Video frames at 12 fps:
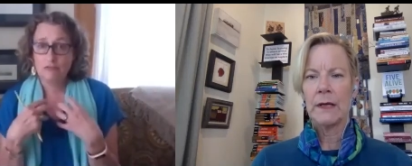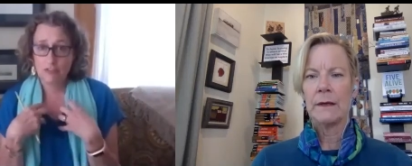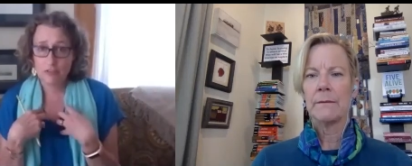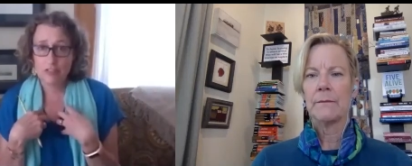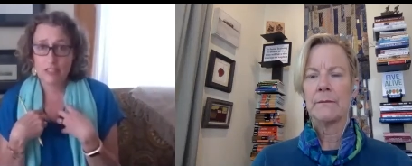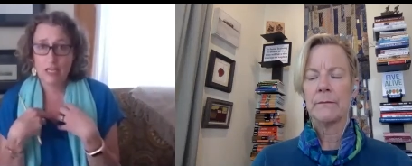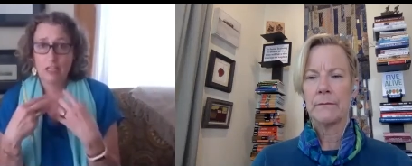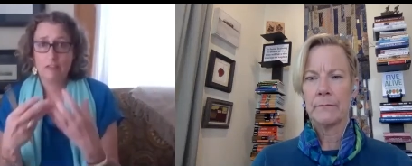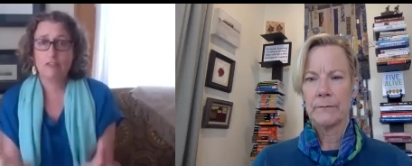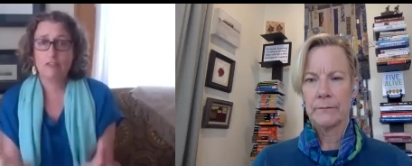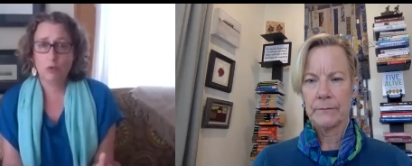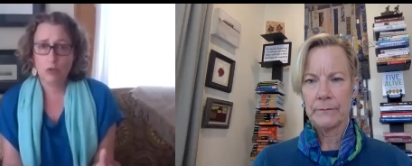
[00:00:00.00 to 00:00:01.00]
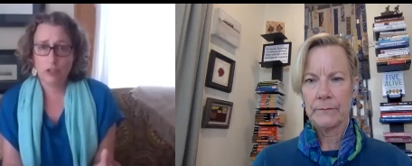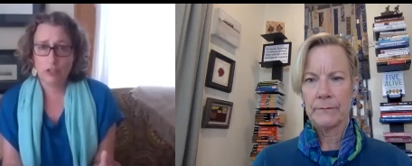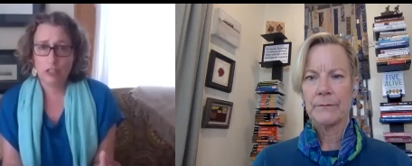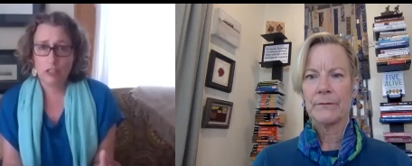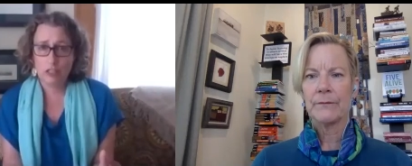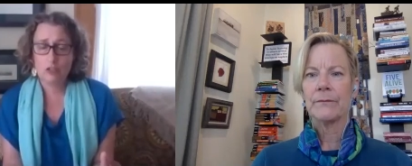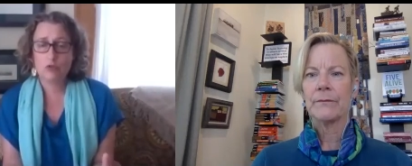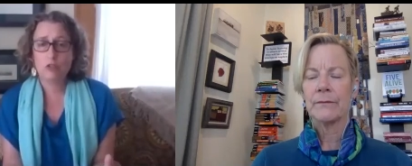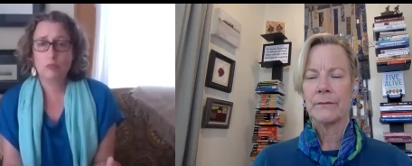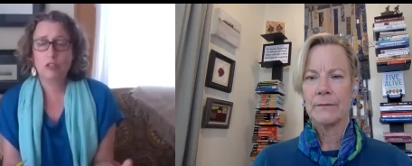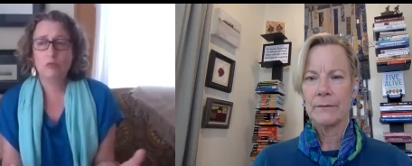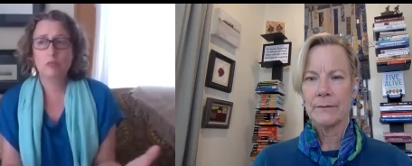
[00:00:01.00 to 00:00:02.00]
Speaker 1: feel safe in order to
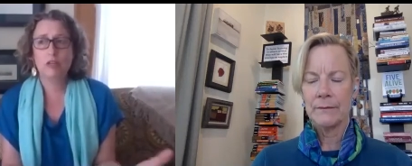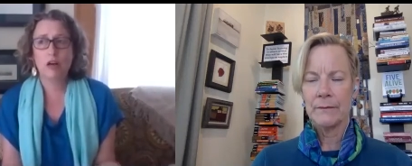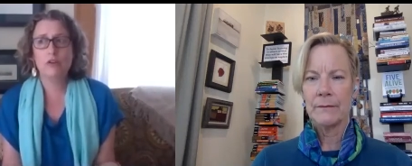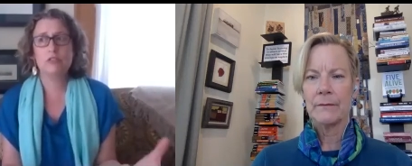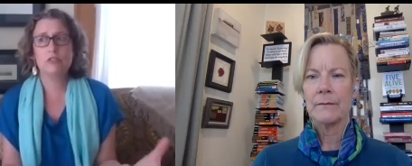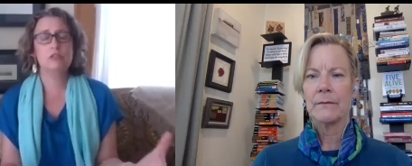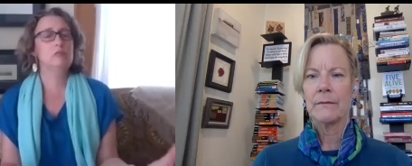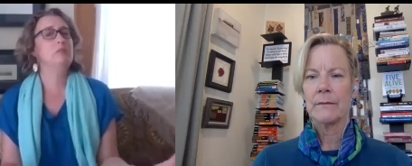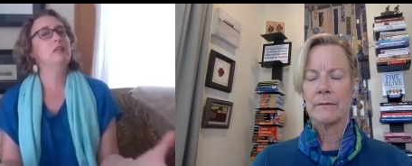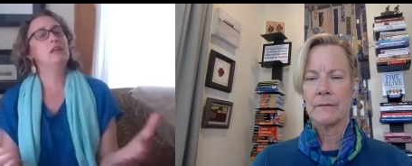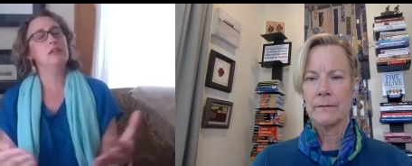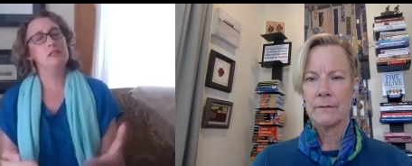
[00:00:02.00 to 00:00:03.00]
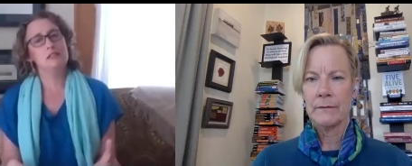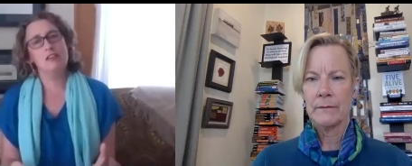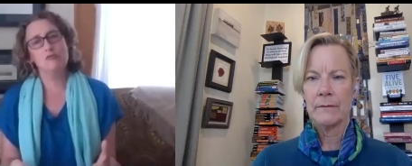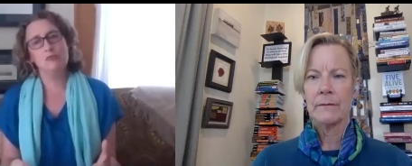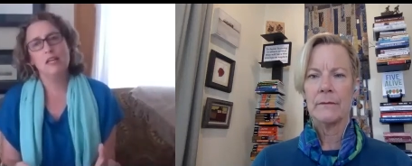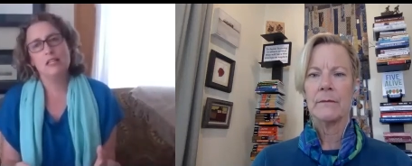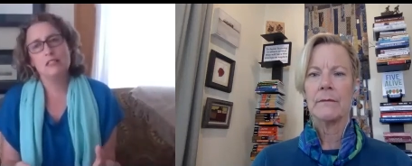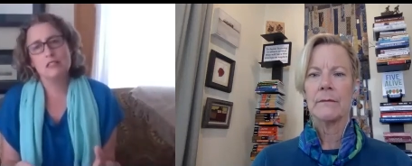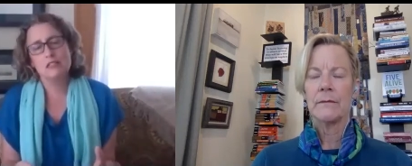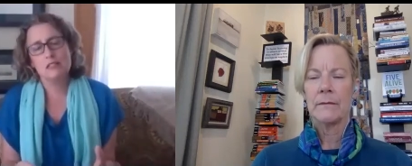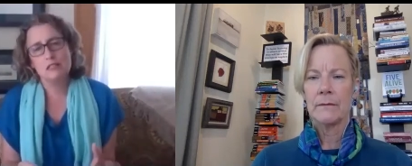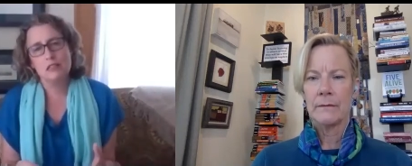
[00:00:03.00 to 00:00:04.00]
contribute but also to be a safe
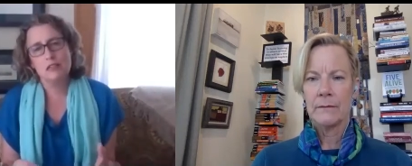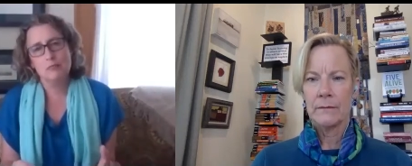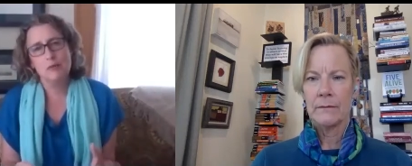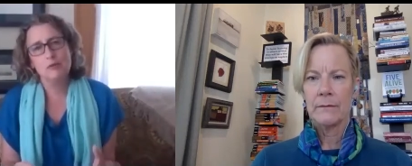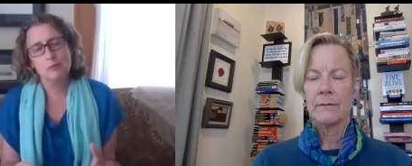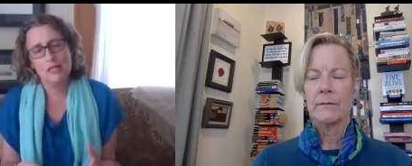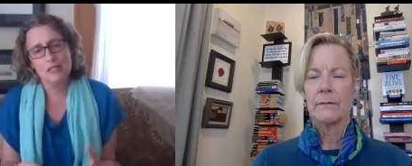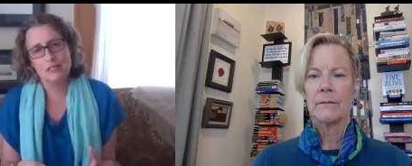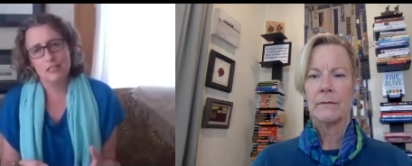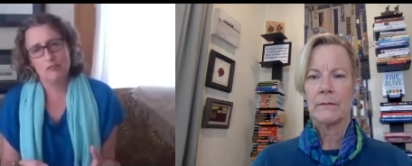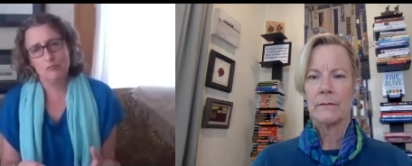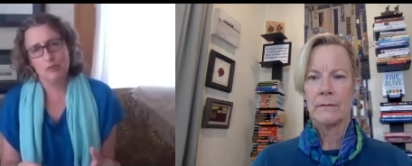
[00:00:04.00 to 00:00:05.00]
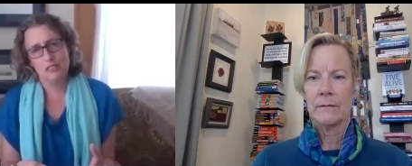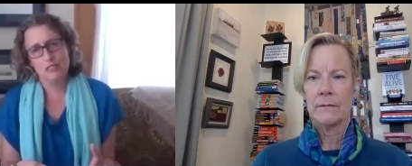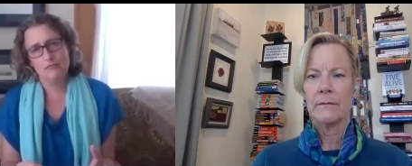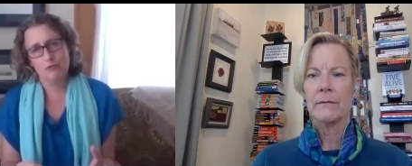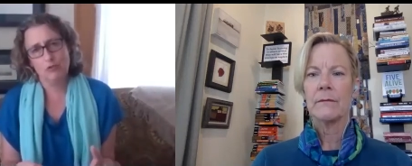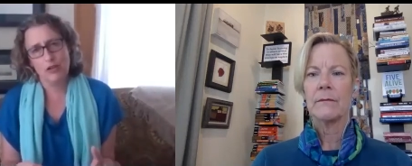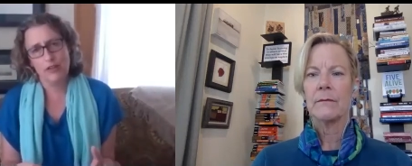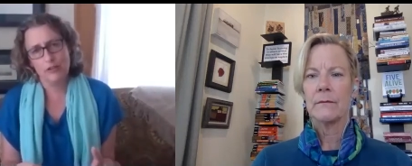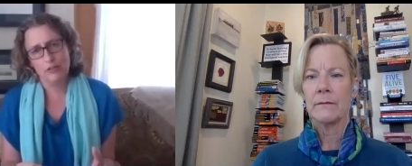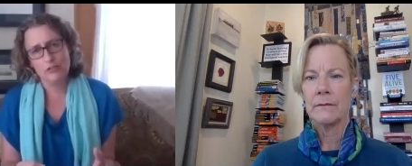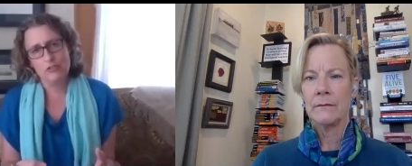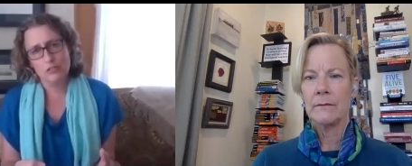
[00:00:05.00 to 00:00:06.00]
place be able to make a safe place for
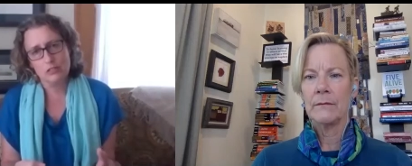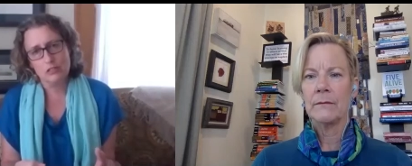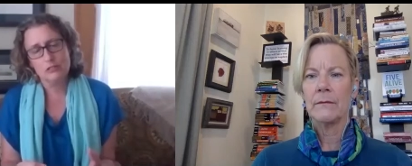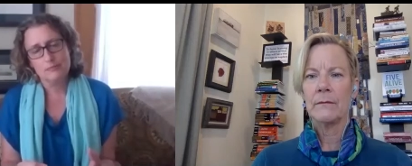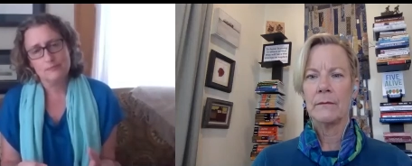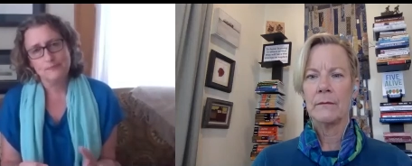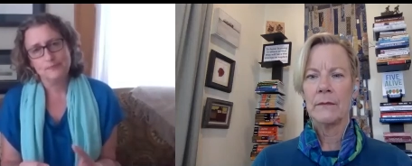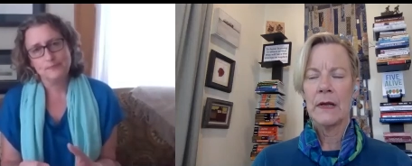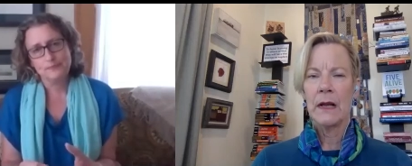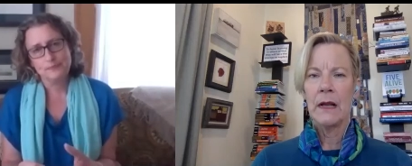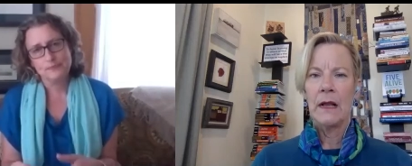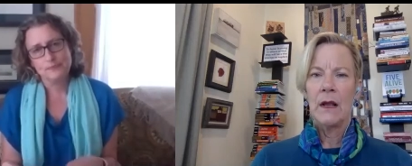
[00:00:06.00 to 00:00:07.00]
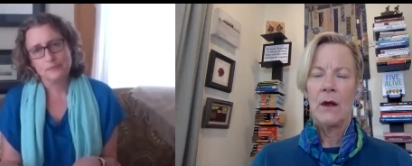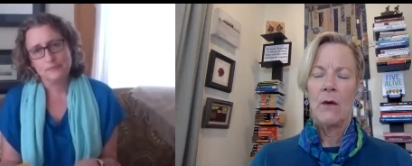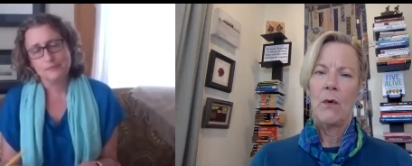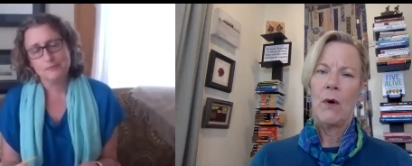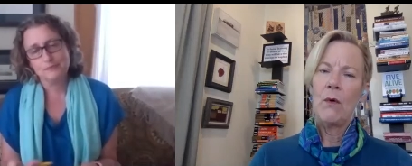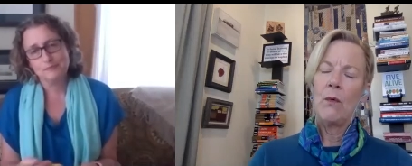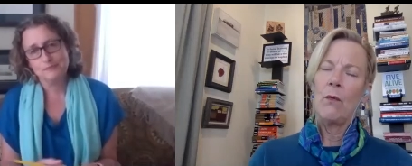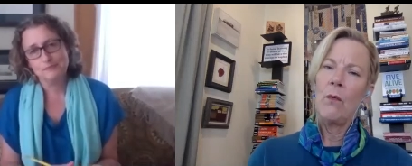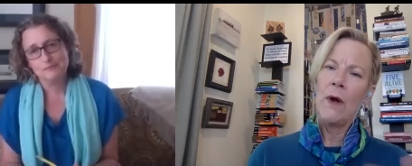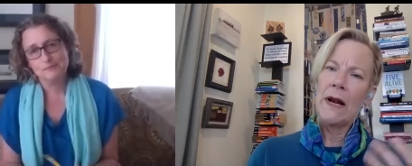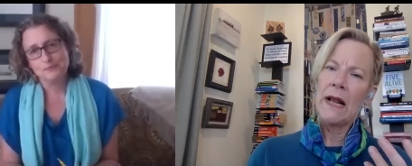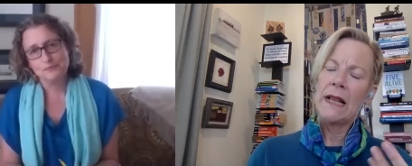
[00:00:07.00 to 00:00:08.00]
others
Speaker 2: mm-hmm. Well,
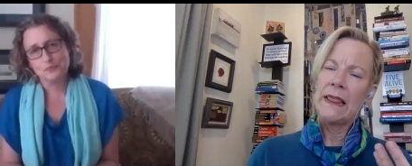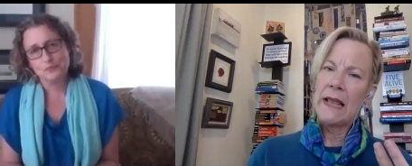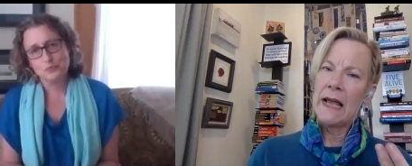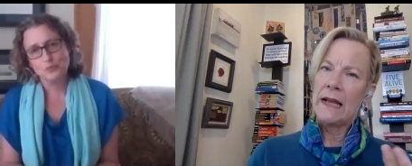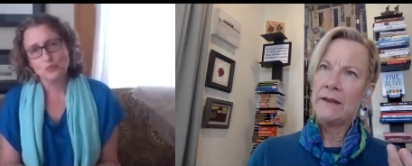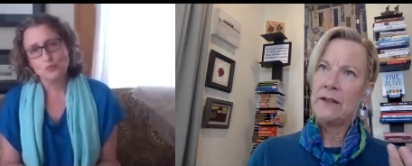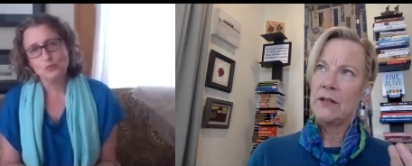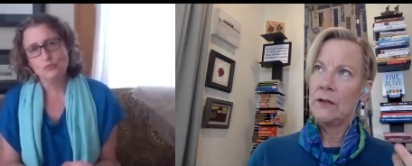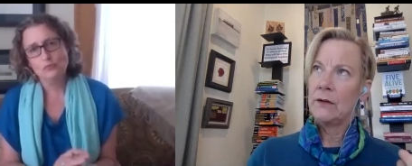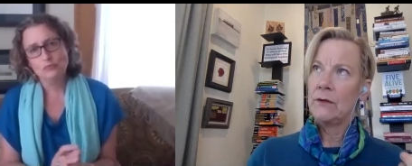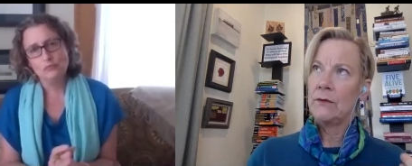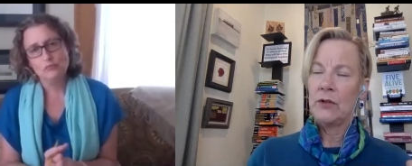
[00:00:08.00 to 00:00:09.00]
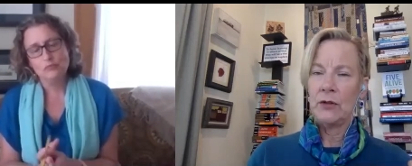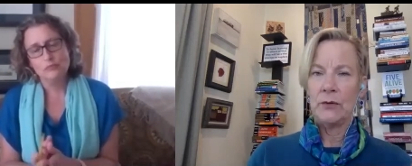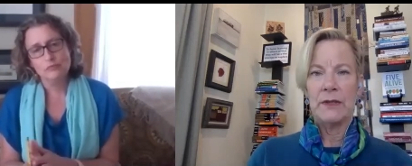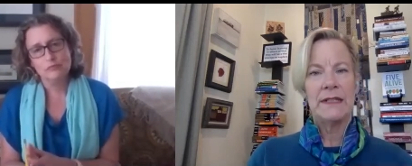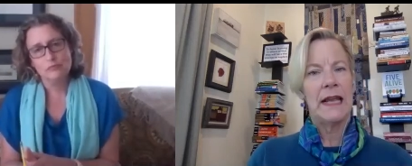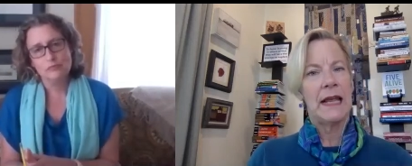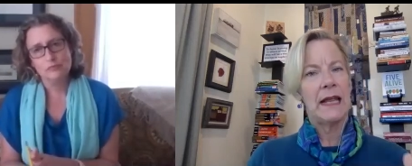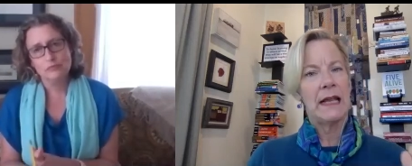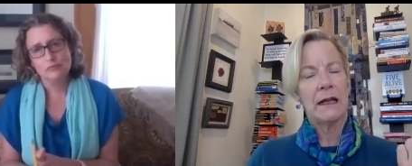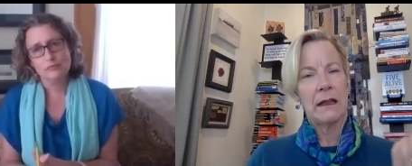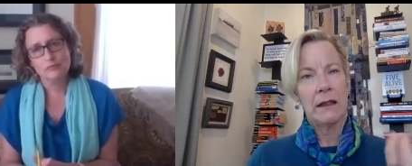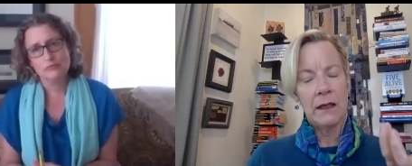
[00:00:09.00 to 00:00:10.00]
what I'd like to do is
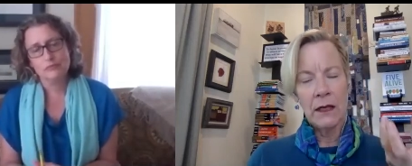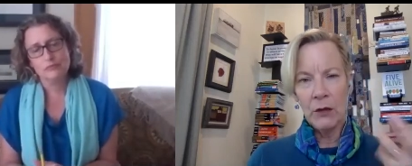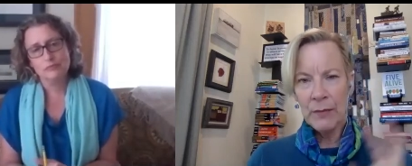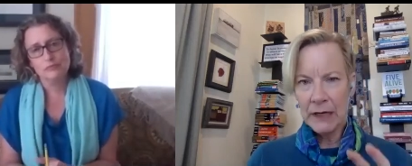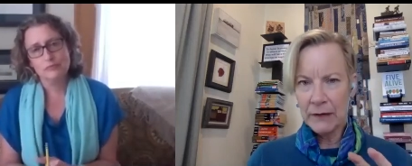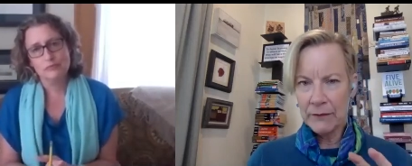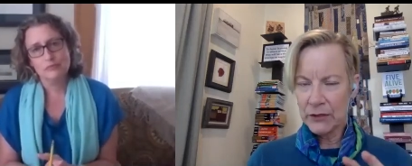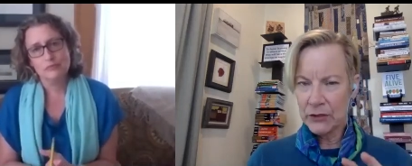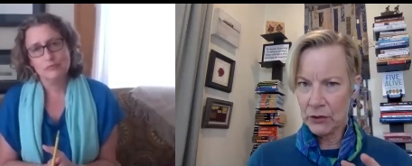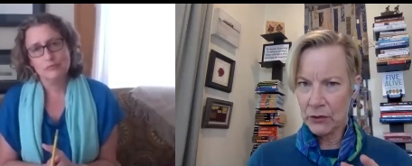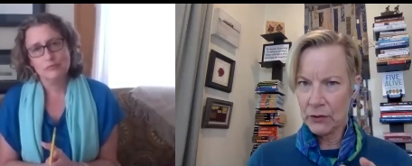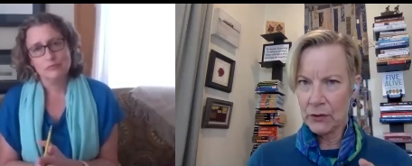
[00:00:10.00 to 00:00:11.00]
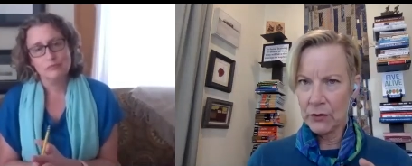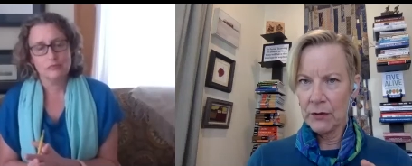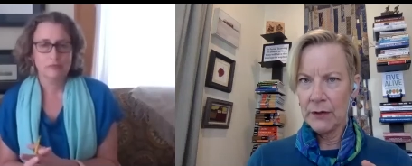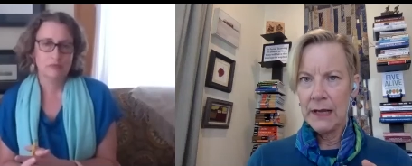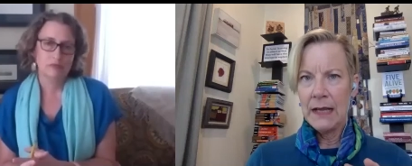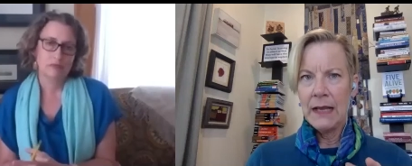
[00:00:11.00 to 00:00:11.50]
take a little bit of a turn.